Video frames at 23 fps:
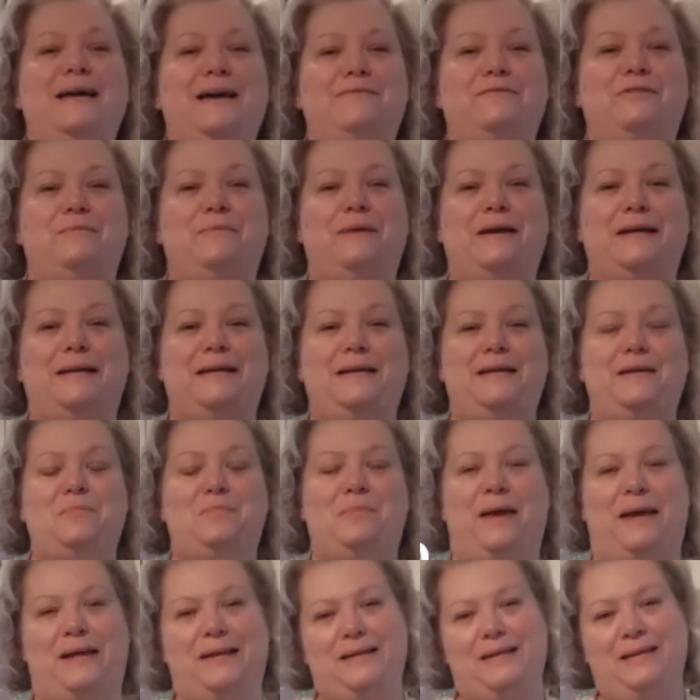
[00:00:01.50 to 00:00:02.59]
everybody,
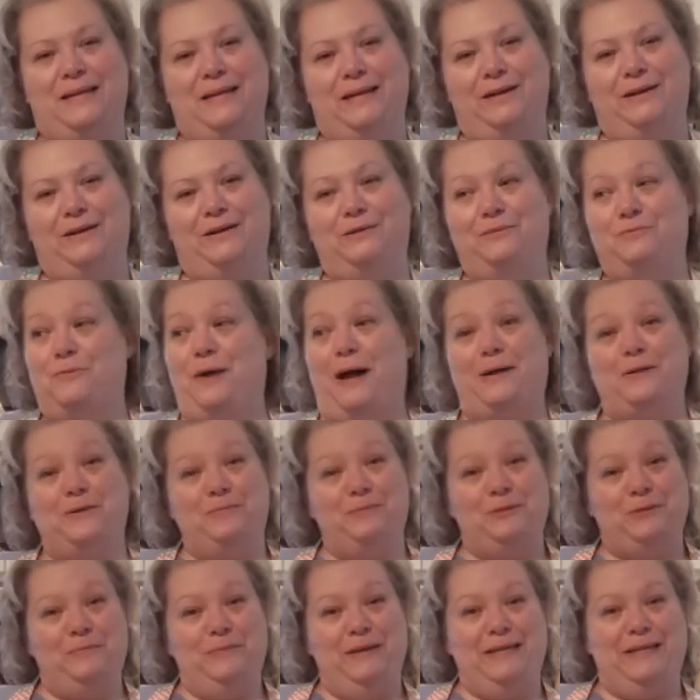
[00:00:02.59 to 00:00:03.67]
Penny here.
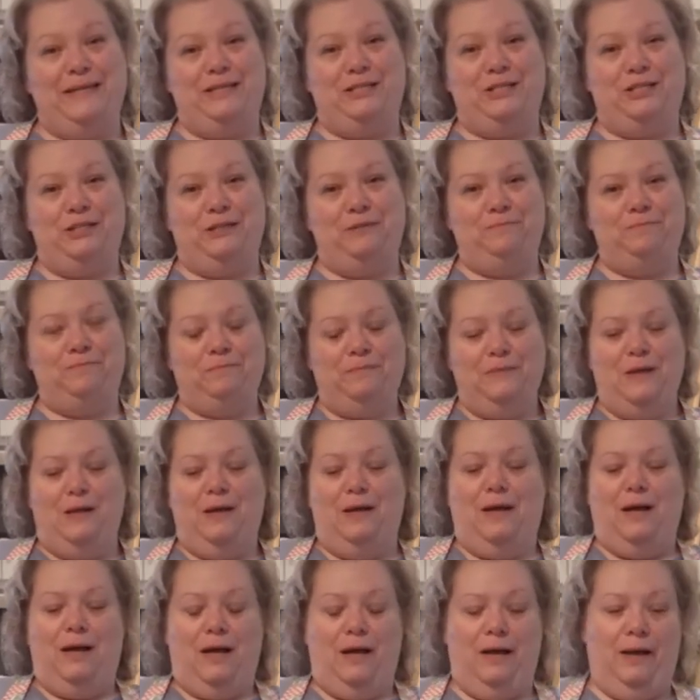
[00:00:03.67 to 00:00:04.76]
Welcome to my kitchen.
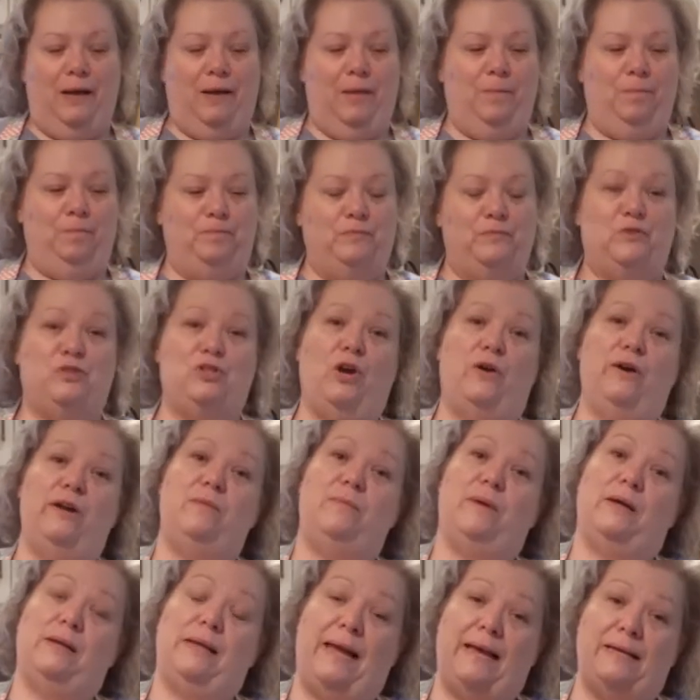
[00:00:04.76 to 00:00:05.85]
Sorry
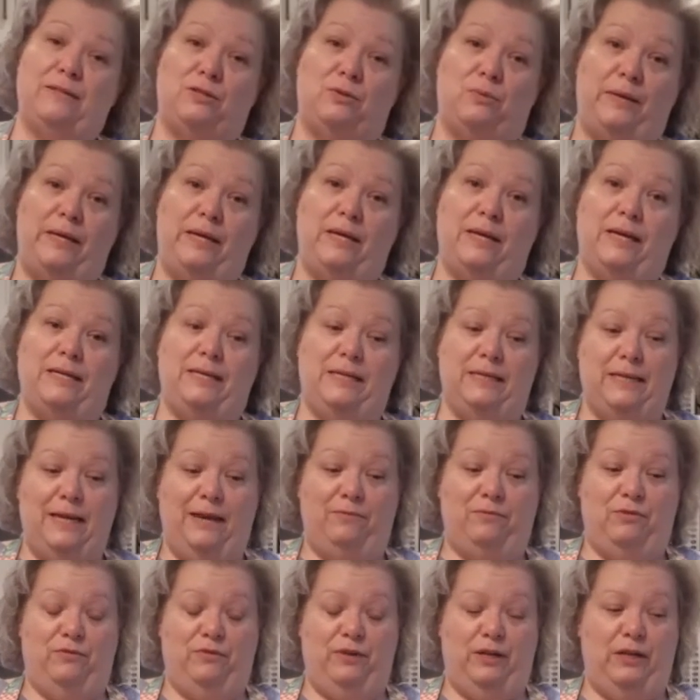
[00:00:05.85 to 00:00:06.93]
about last week. I didn't
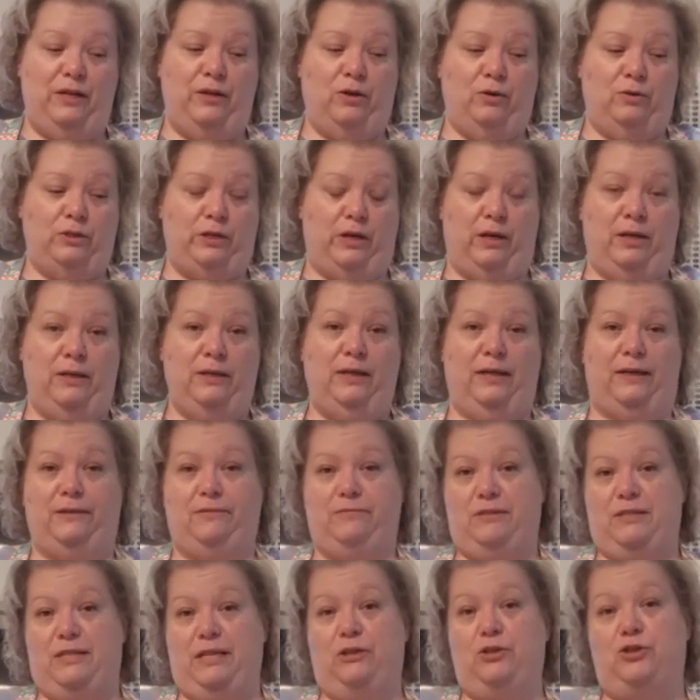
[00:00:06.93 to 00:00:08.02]
have the video done. I
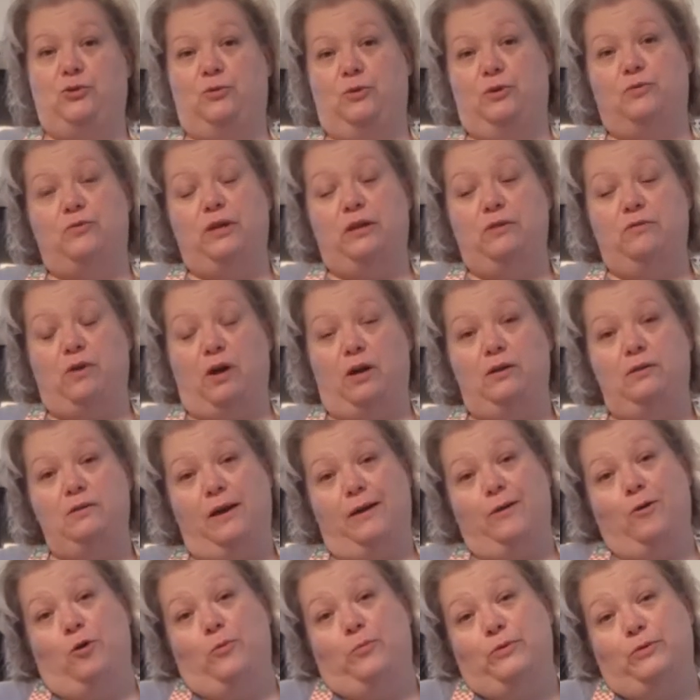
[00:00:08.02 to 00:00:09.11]
sent you a rerun.
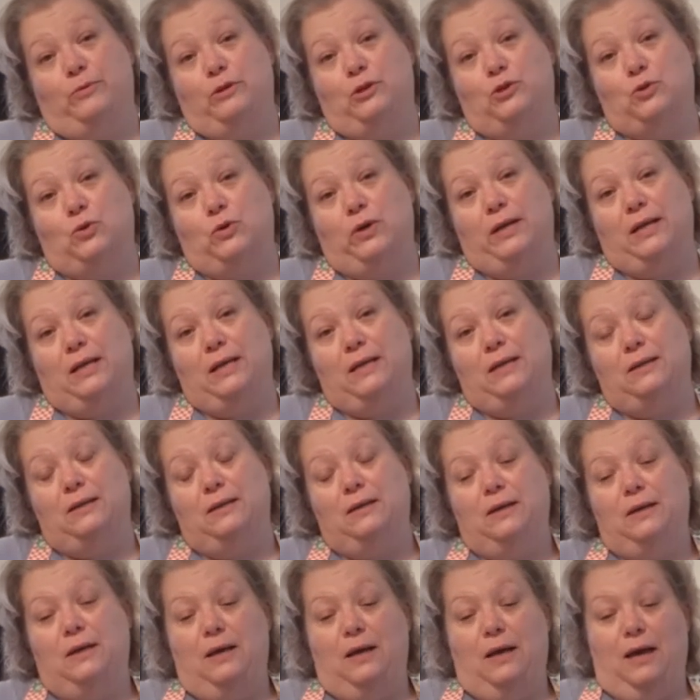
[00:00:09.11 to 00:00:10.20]
I hope you enjoyed it.
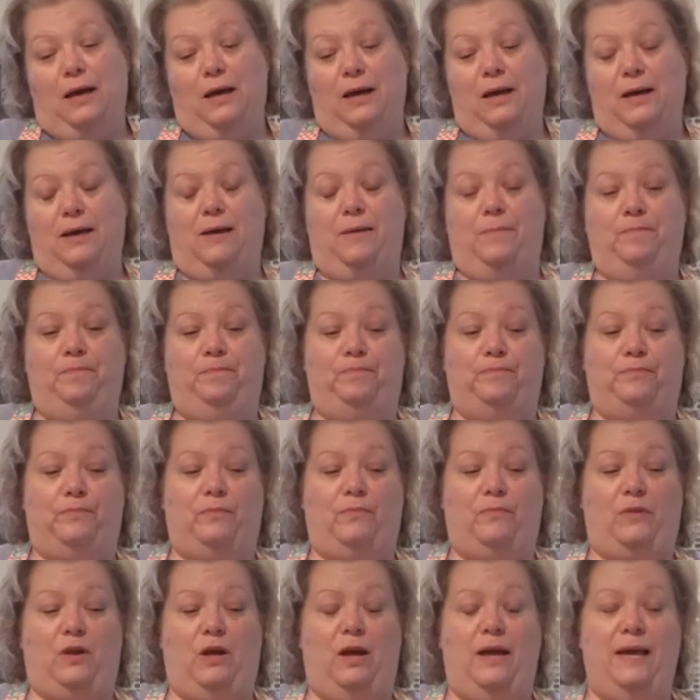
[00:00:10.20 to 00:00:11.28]
I
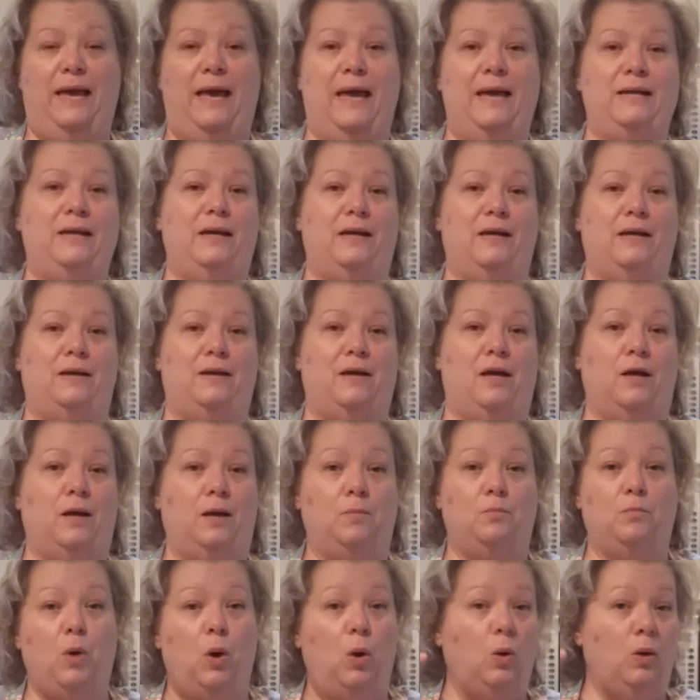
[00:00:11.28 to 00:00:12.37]
had a
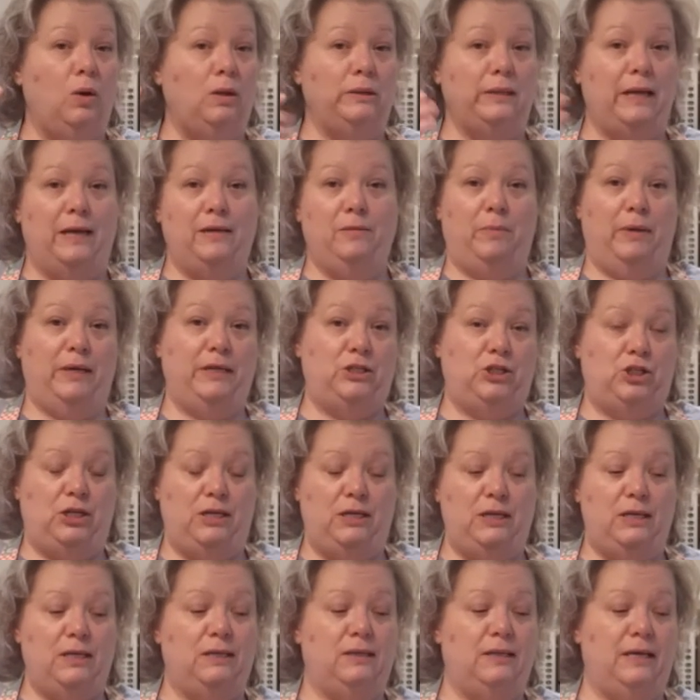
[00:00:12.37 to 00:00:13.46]
mole on my
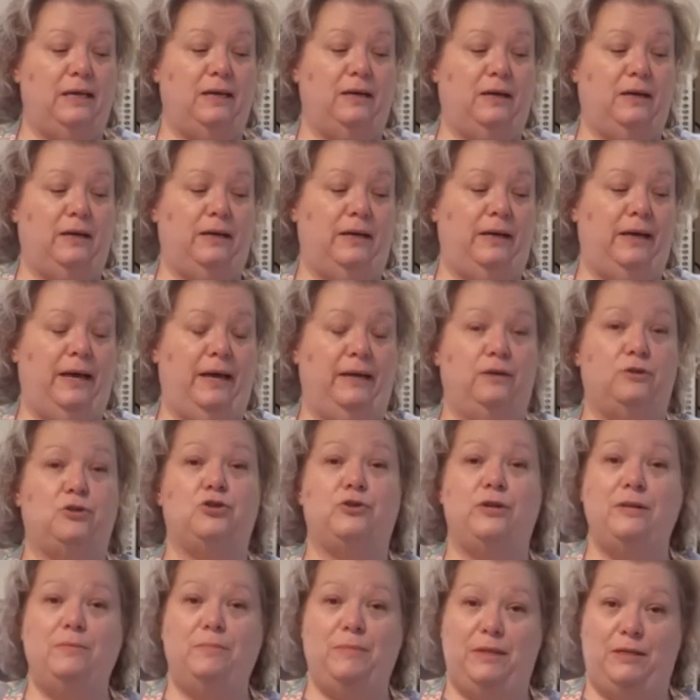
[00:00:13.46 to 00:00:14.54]
cheek that I had a
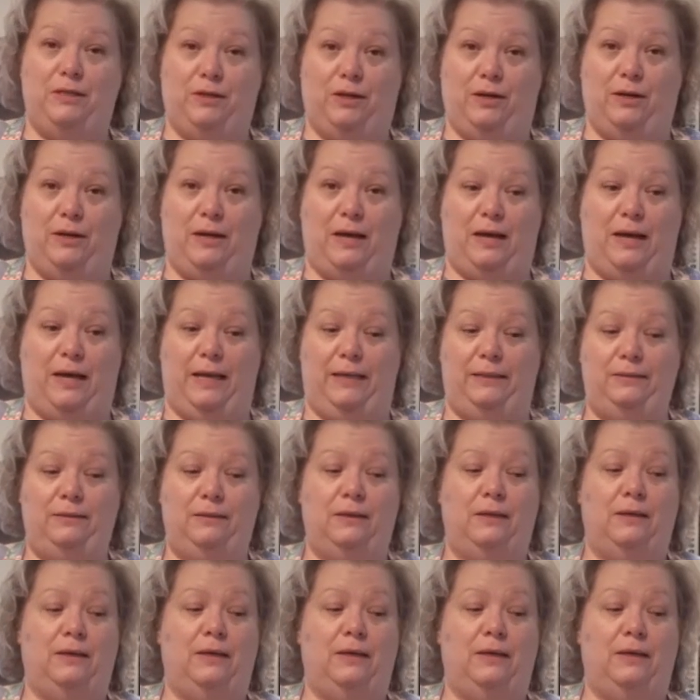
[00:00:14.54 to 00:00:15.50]
treatment on